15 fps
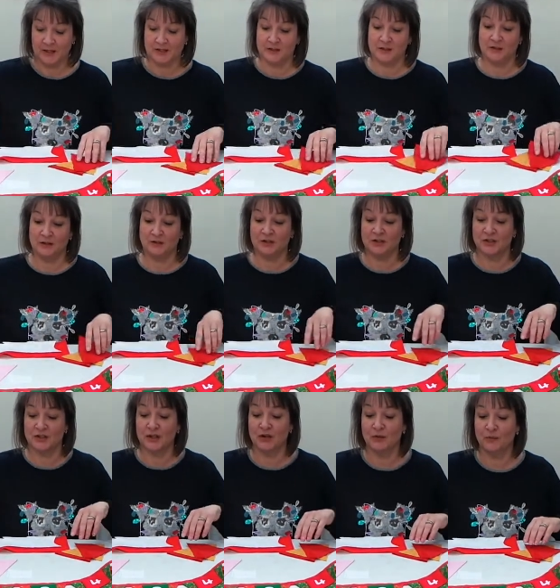So to
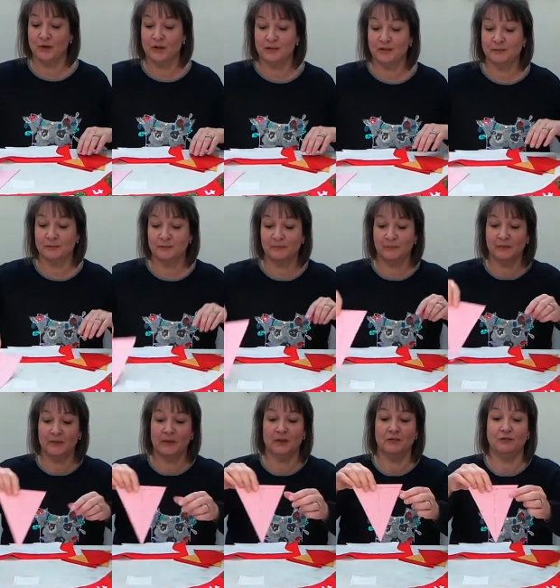start with,
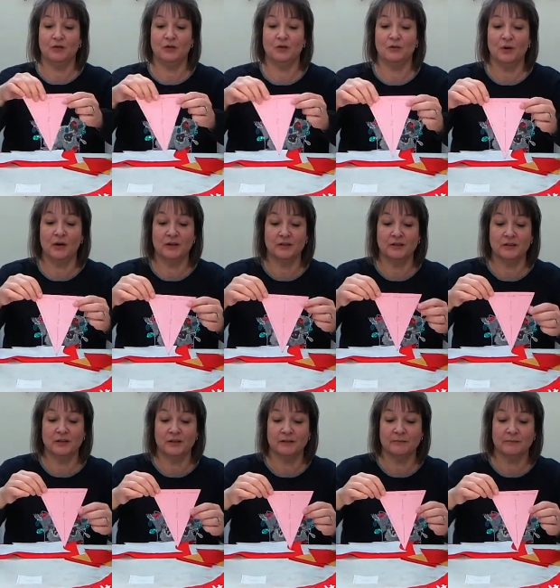if you
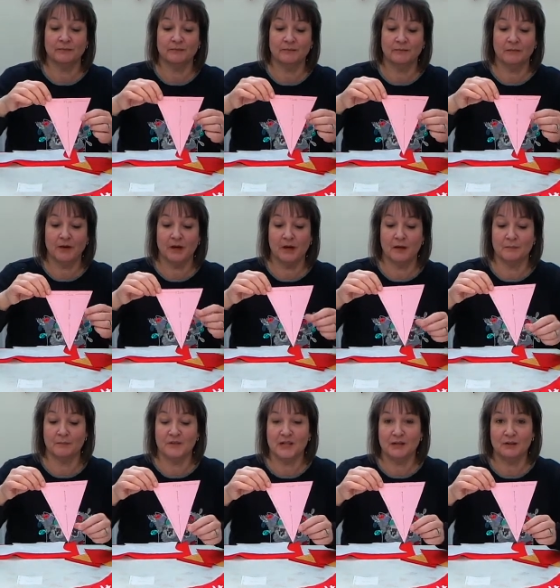either
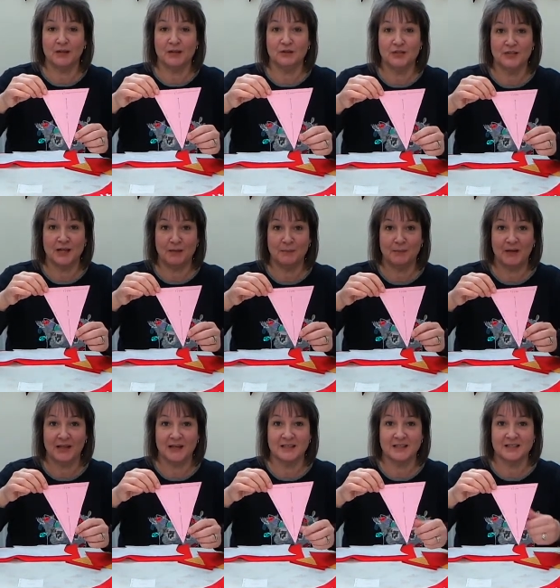download a
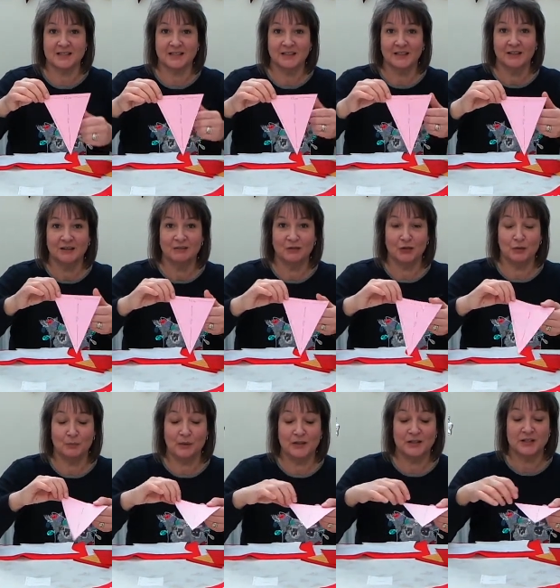template for your
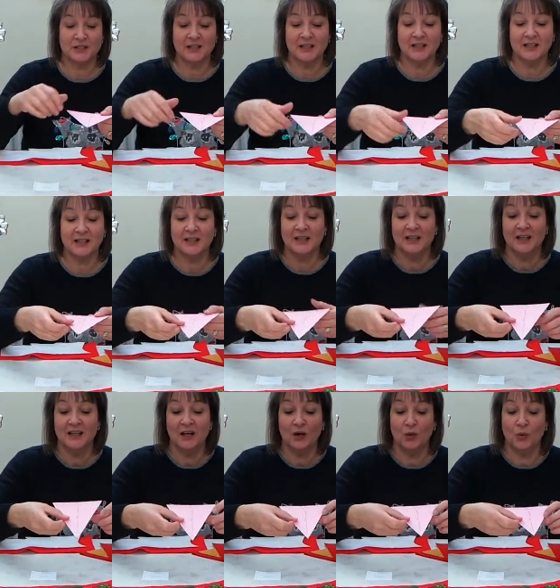bunting
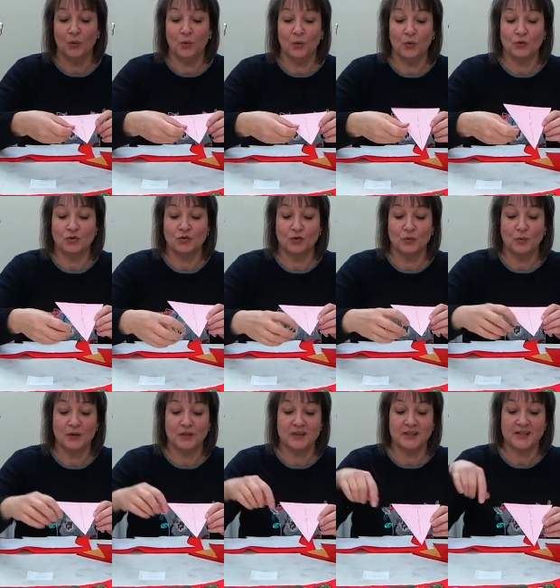or draw
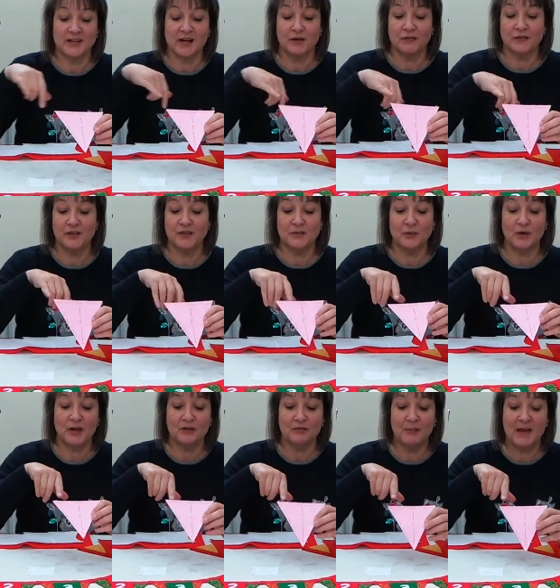one yourself, this one
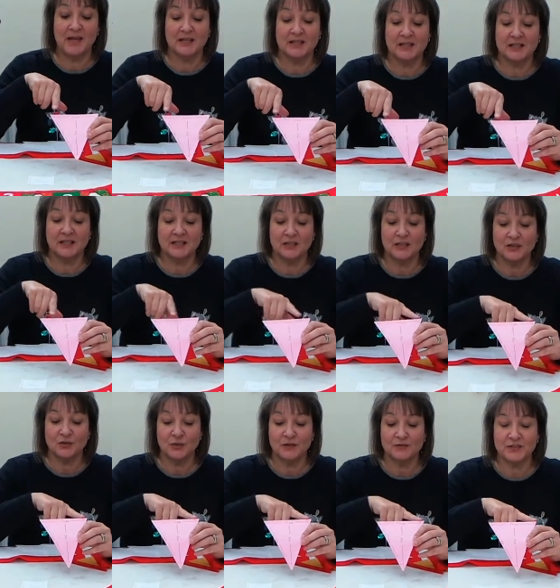I've made is
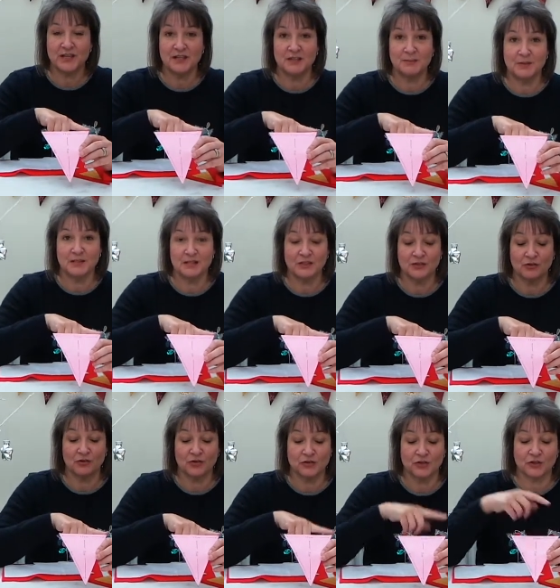12 centimetres
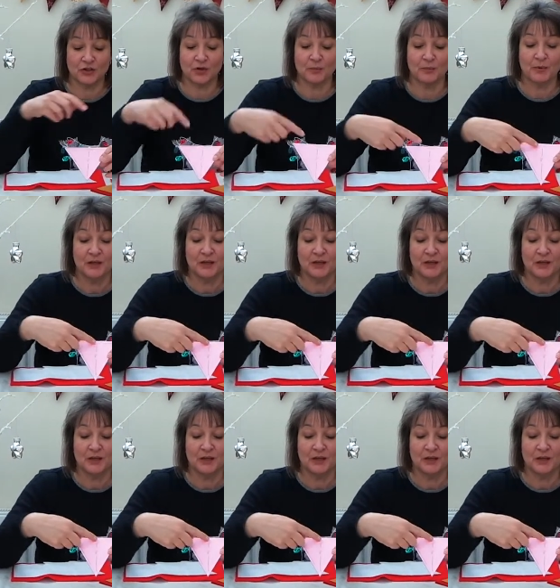across the top,